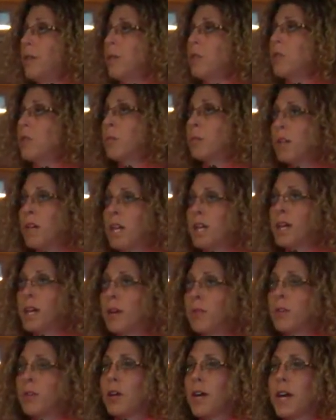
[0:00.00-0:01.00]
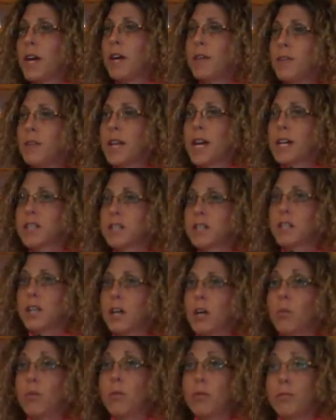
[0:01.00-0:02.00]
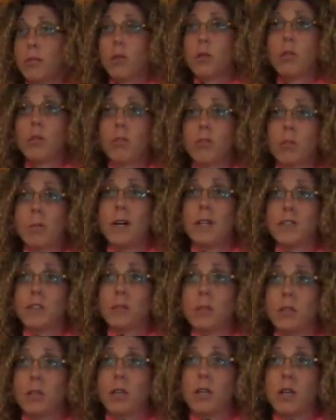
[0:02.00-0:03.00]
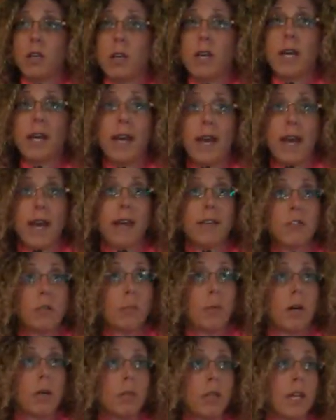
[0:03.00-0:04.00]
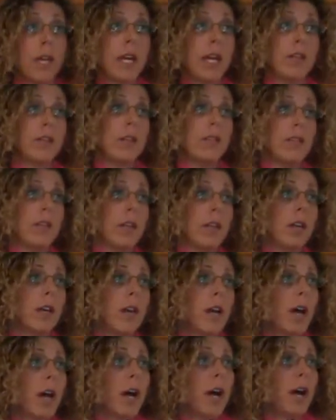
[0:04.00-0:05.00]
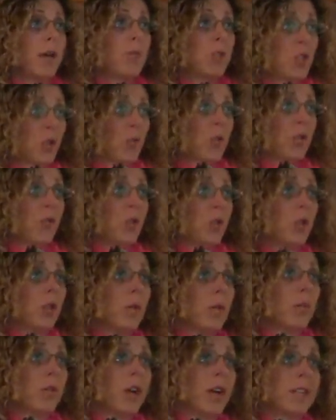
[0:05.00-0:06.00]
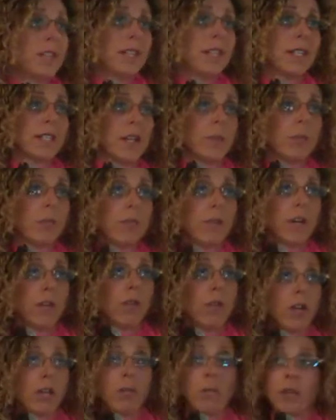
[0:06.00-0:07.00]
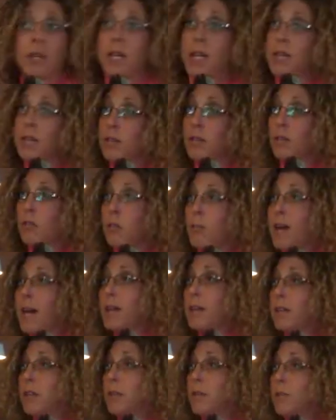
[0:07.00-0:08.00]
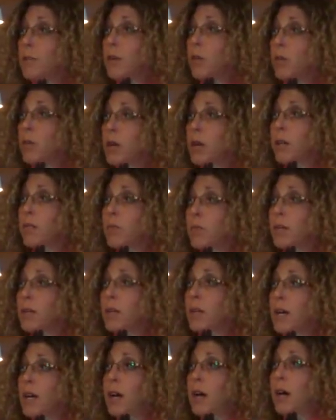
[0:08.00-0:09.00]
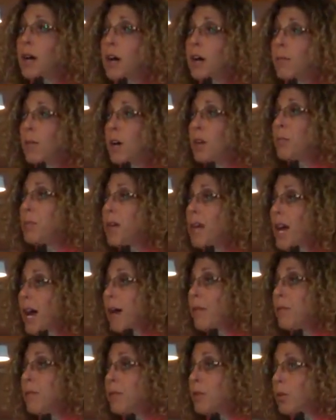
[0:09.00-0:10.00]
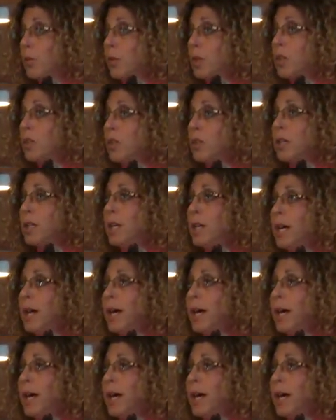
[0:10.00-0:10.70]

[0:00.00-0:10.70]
The Regional Planning Council has actually a review responsibility as a public agency to review the project and provide recommendations back to the federal government on behalf of the region,